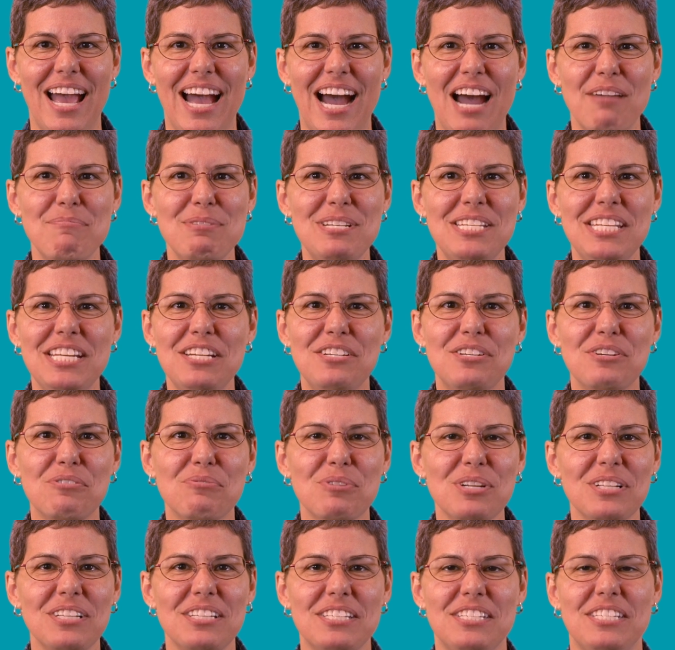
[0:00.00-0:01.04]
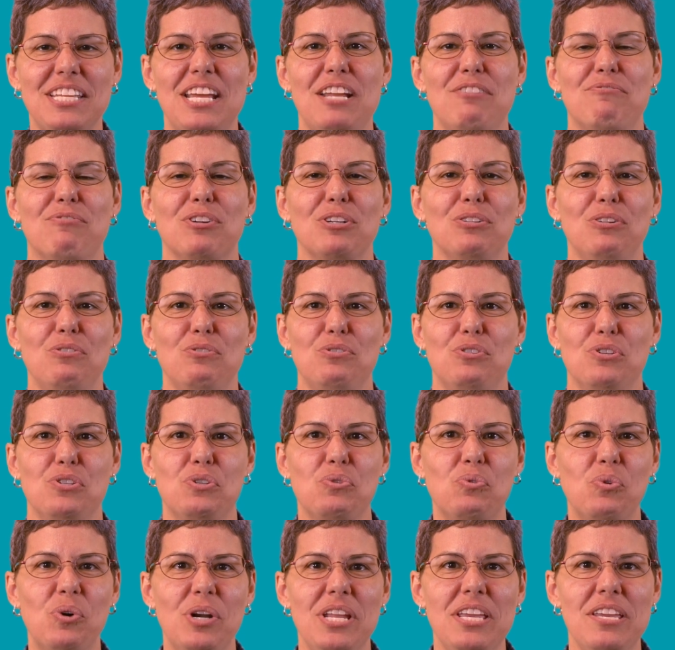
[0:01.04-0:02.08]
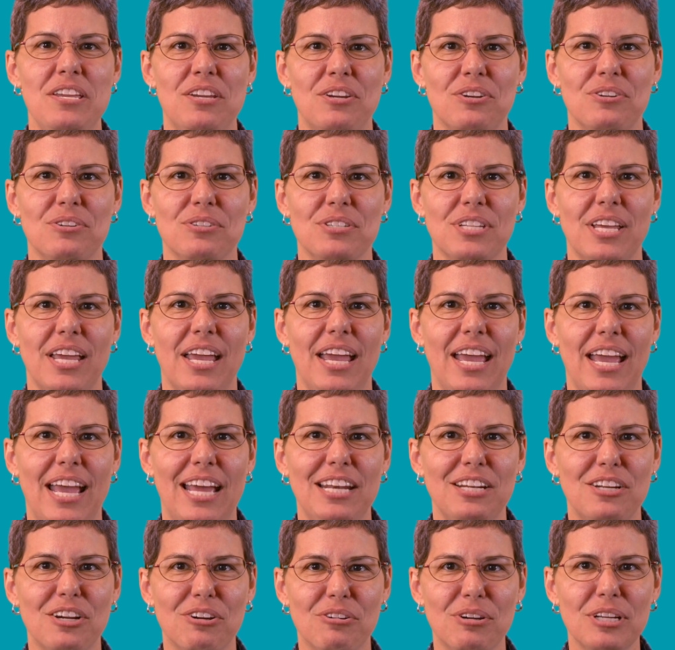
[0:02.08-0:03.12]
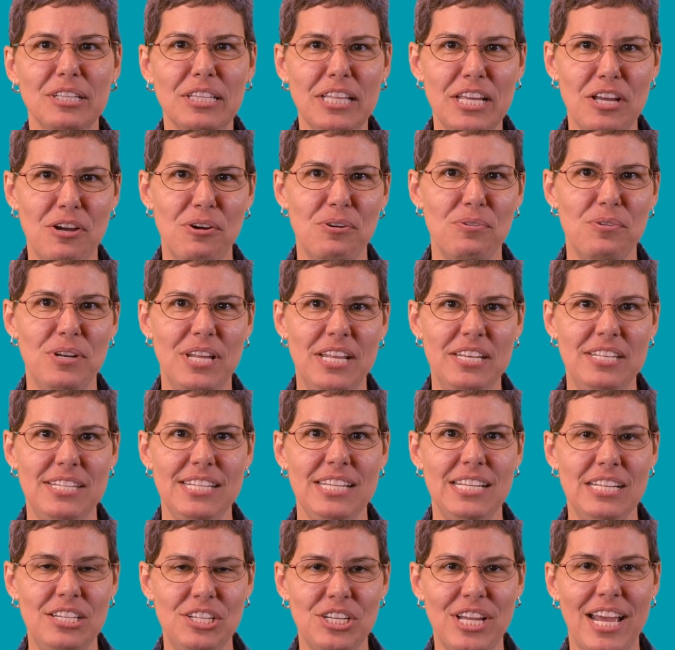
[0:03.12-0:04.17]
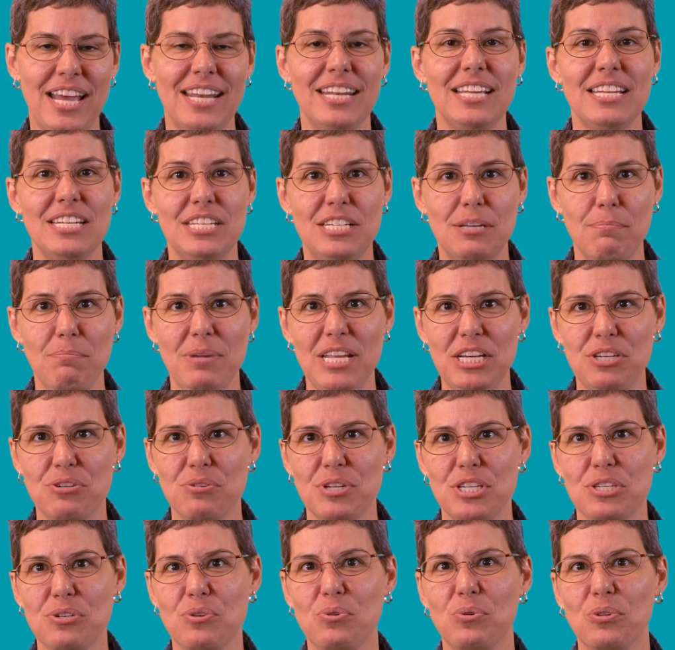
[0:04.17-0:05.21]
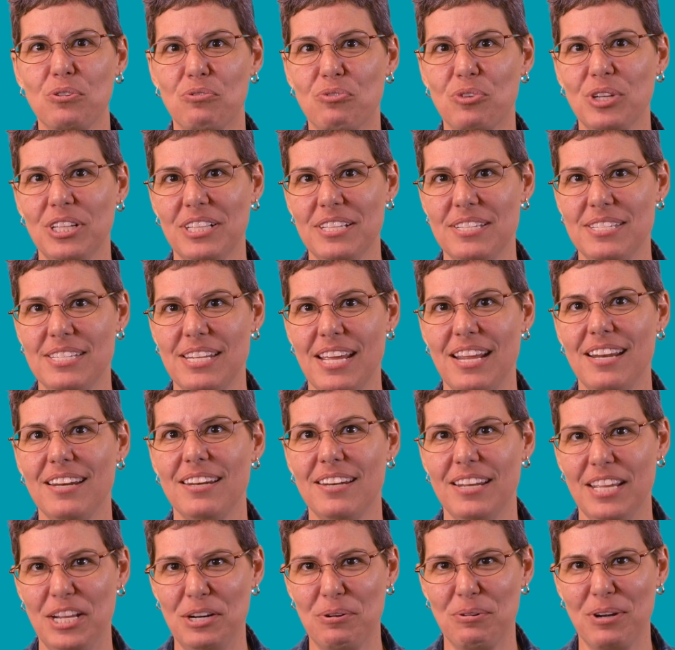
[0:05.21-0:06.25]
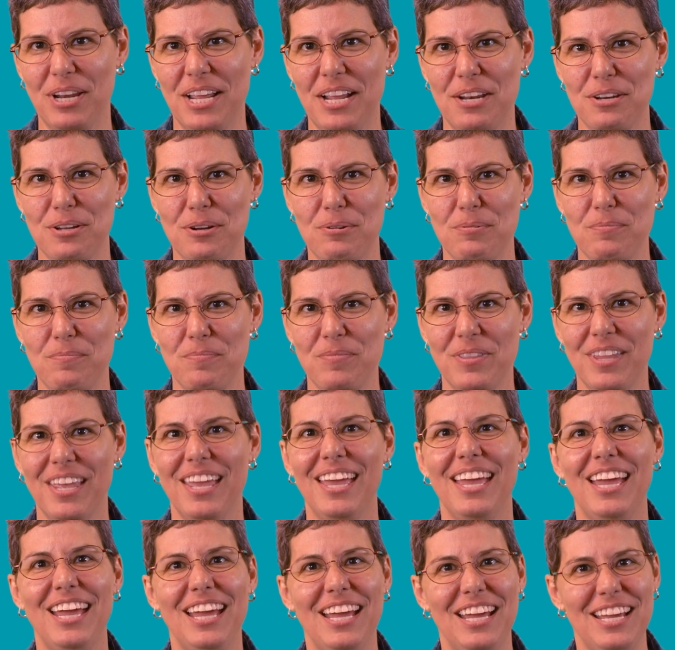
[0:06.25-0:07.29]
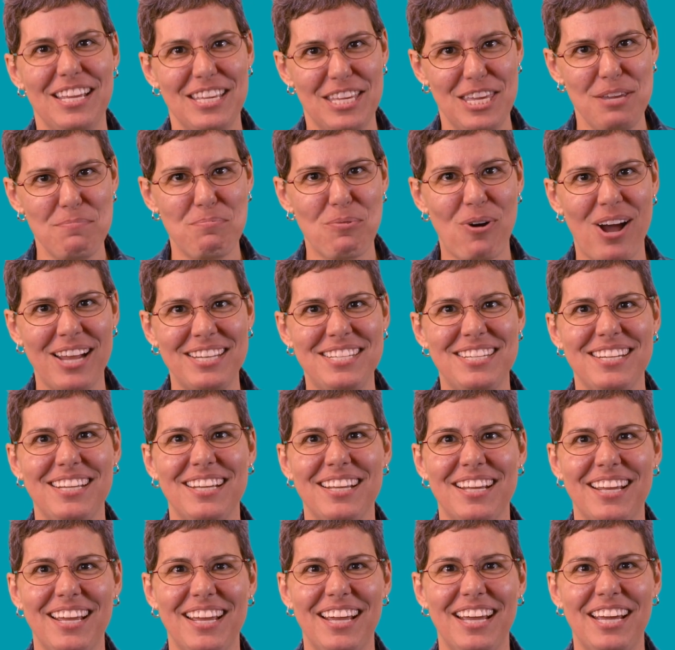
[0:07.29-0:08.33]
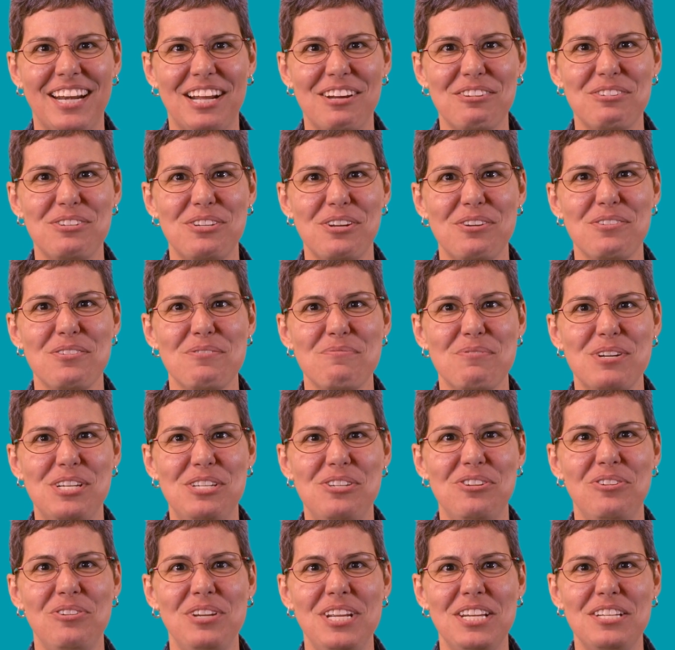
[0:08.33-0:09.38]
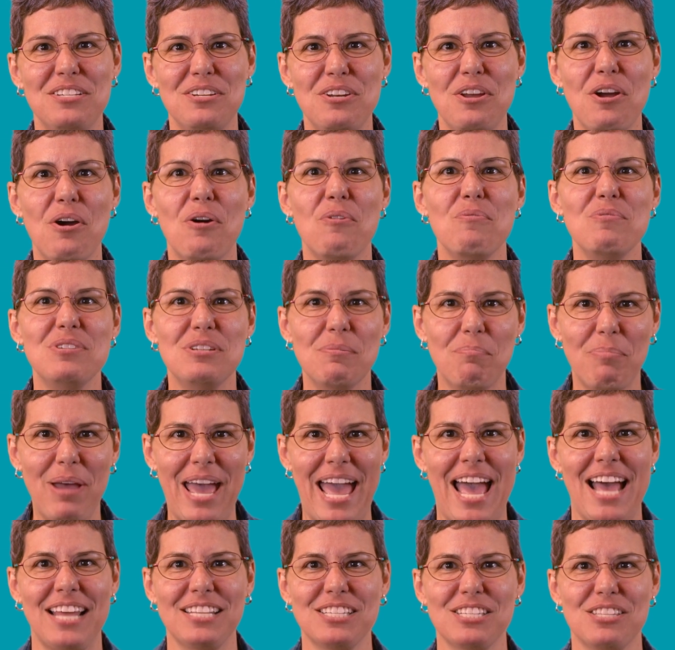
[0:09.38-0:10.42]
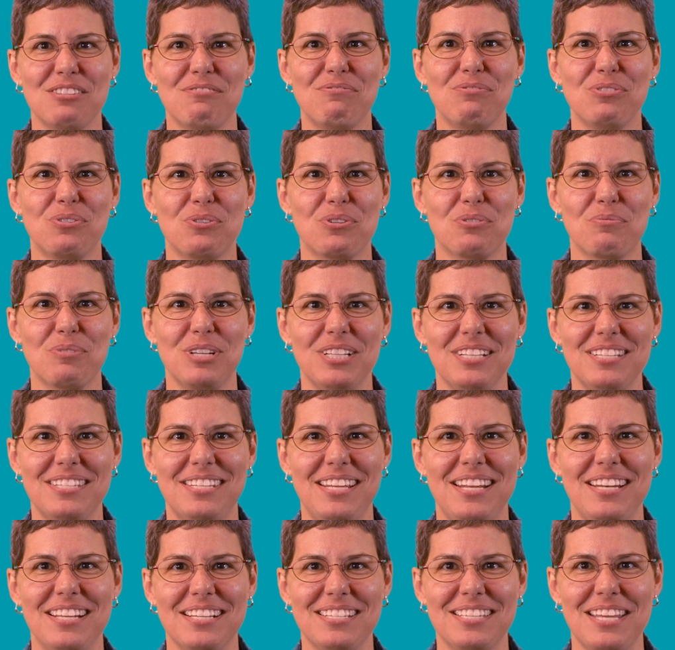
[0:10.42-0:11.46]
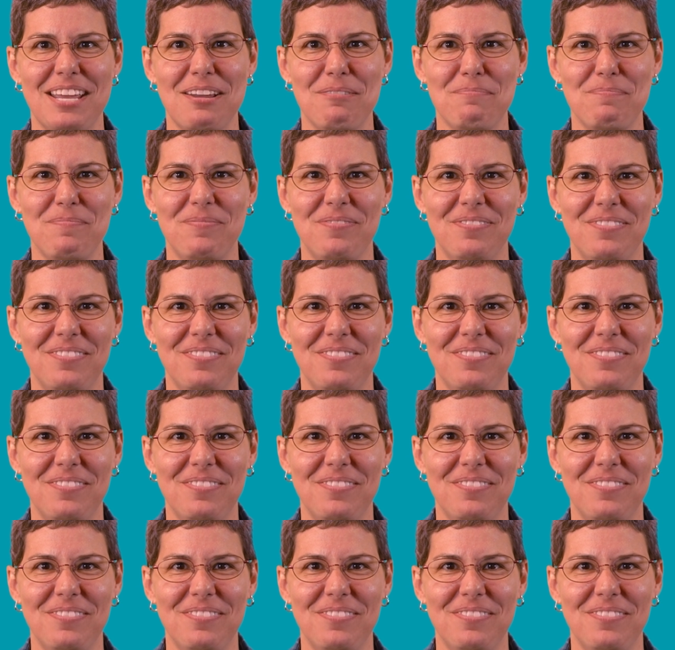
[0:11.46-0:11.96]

I've been teaching real estate for close to 20 years and currently own and teach at Demetree School of Real Estate in Orlando. Keep watching and I'll show you what you need to know to pass the Florida real estate exam.